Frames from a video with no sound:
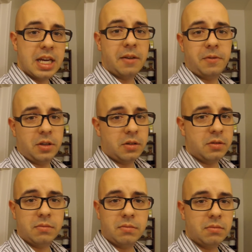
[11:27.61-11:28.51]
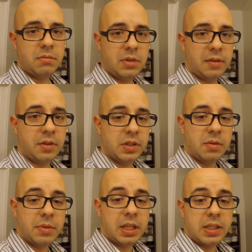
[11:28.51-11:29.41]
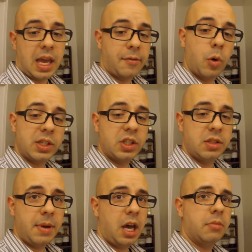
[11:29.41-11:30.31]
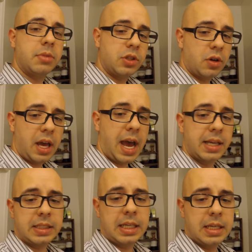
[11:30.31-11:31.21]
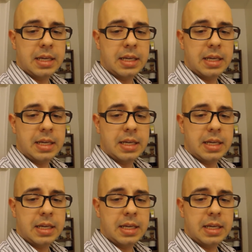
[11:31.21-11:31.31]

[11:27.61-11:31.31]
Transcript: If there's some things that you have questions about, be sure to ask.